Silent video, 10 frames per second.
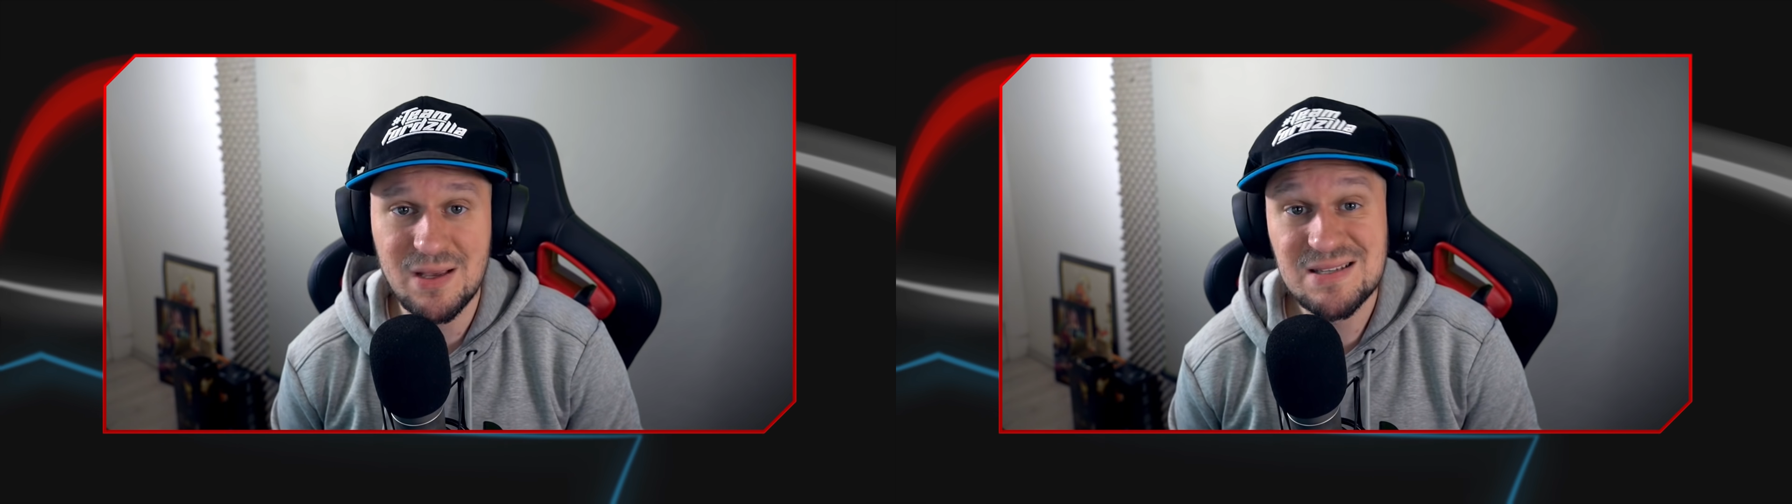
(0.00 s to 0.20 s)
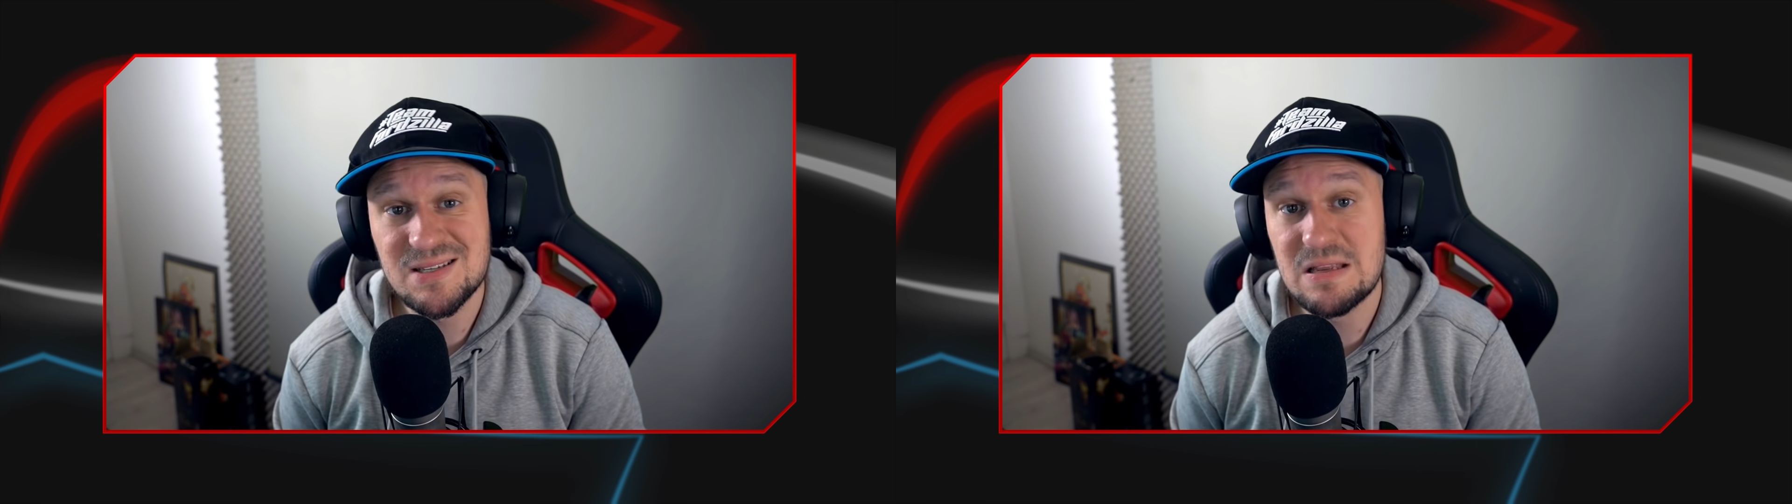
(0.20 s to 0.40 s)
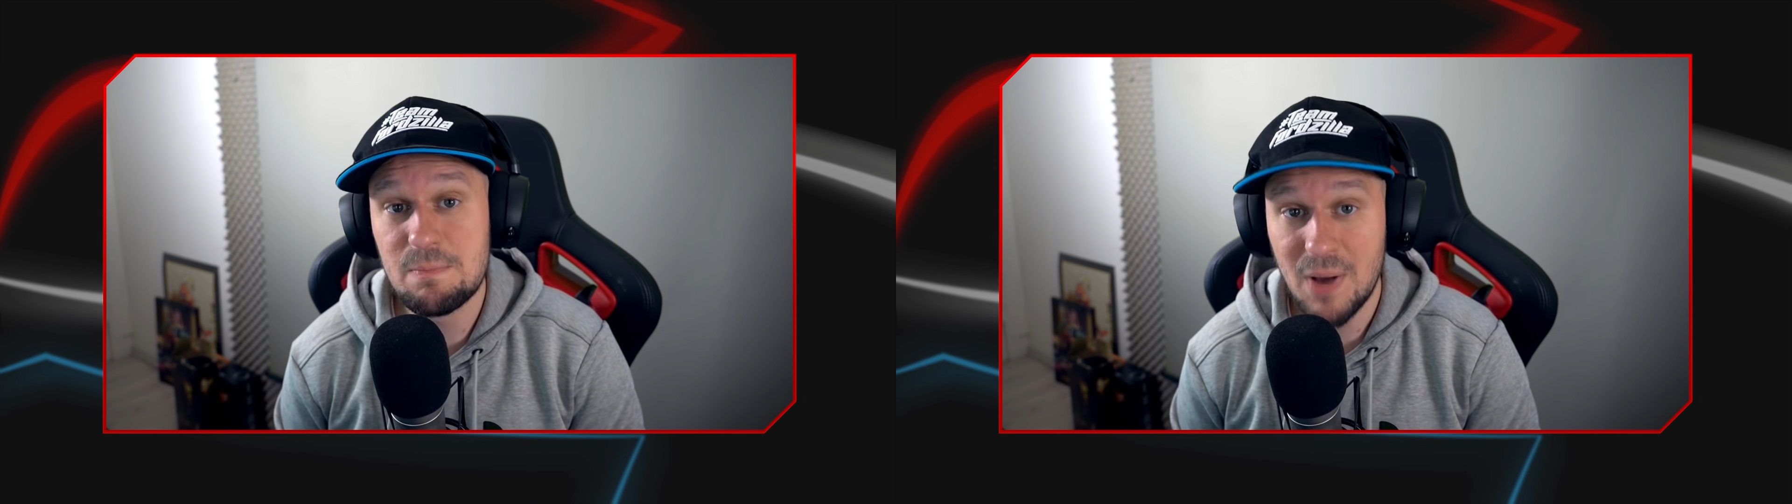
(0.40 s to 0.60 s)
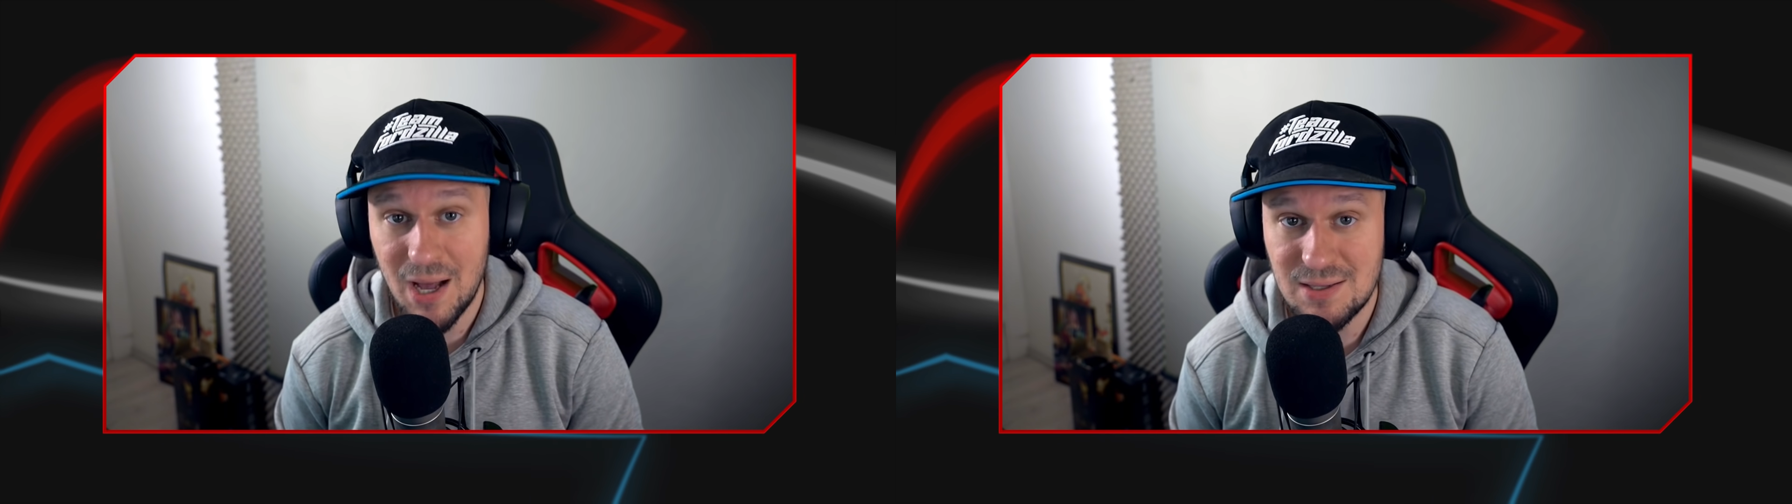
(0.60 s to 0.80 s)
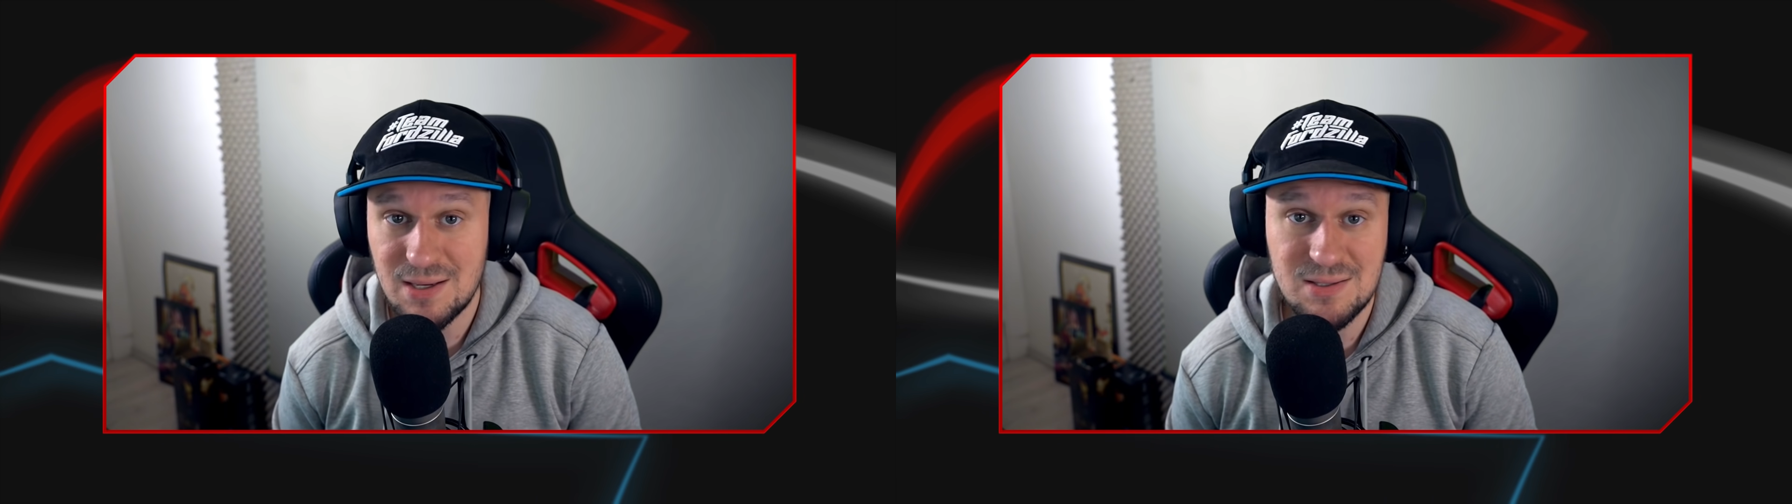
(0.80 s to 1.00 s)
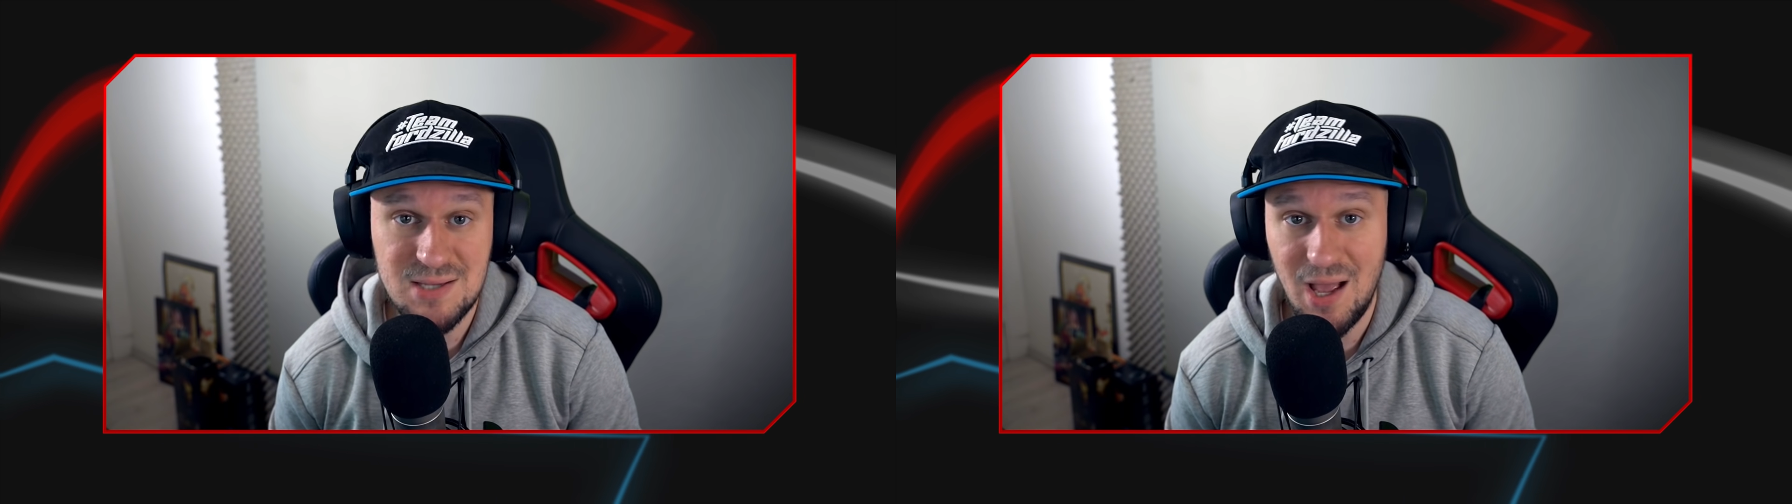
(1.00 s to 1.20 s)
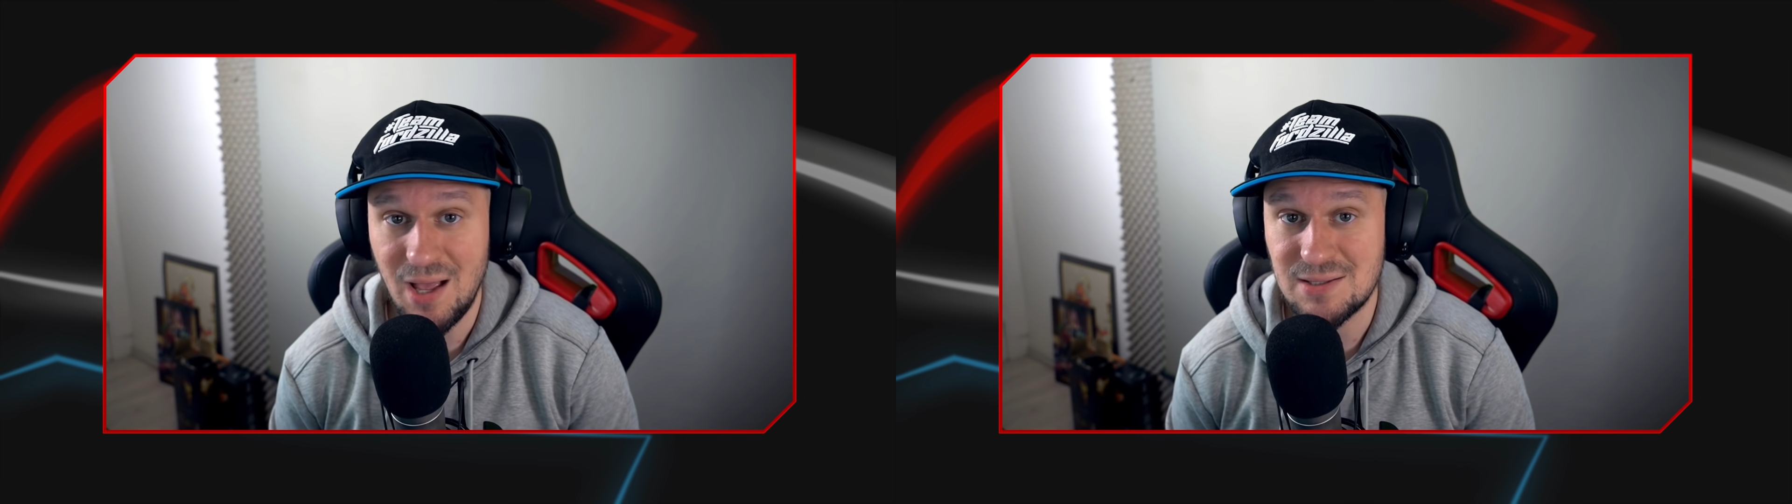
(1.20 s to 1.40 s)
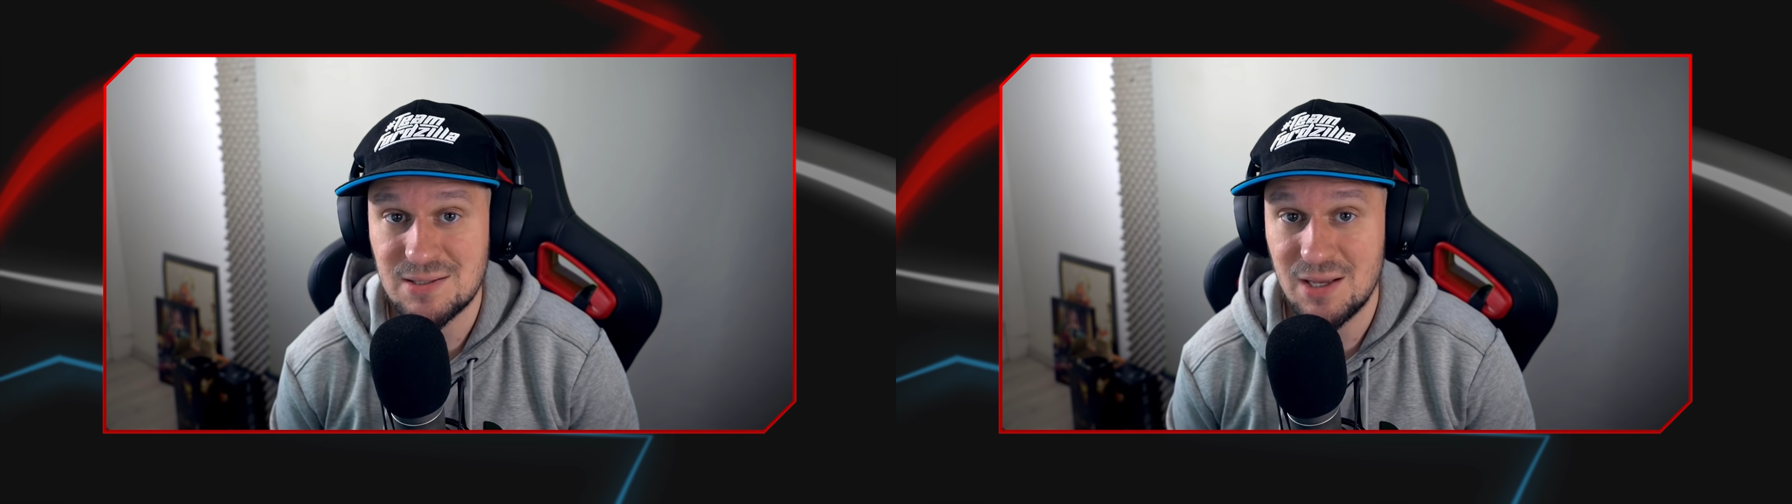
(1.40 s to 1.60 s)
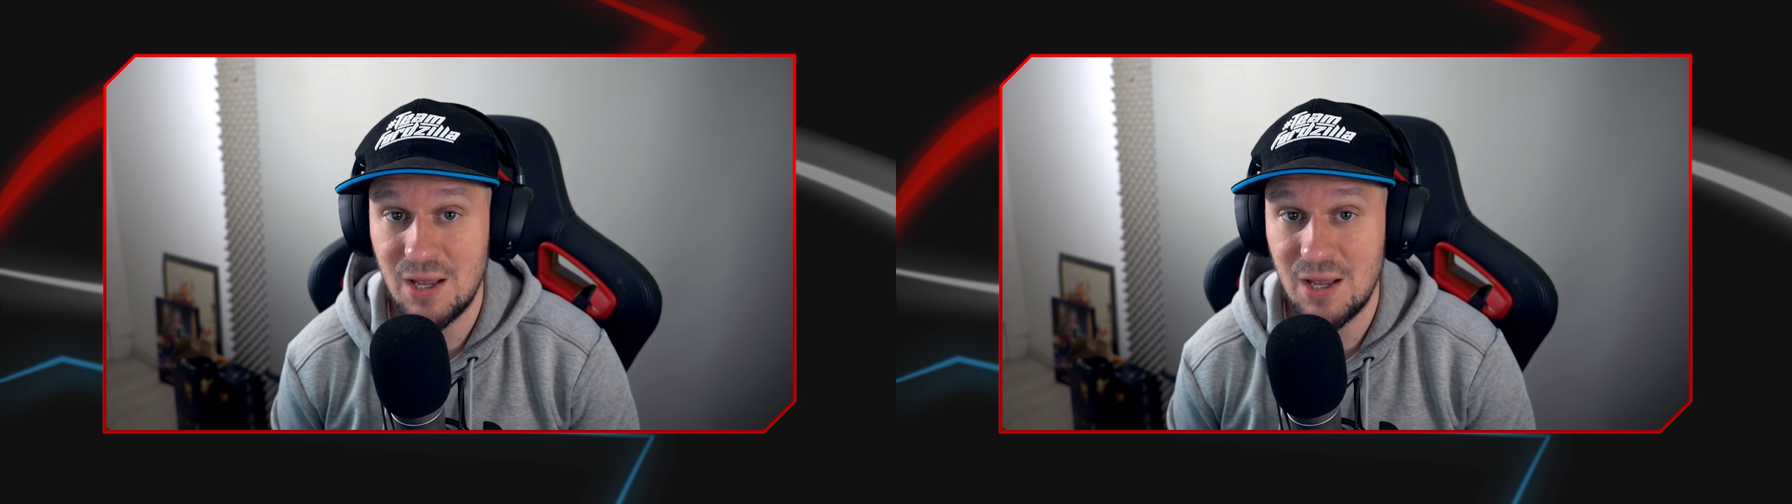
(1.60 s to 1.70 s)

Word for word: is a demanding task,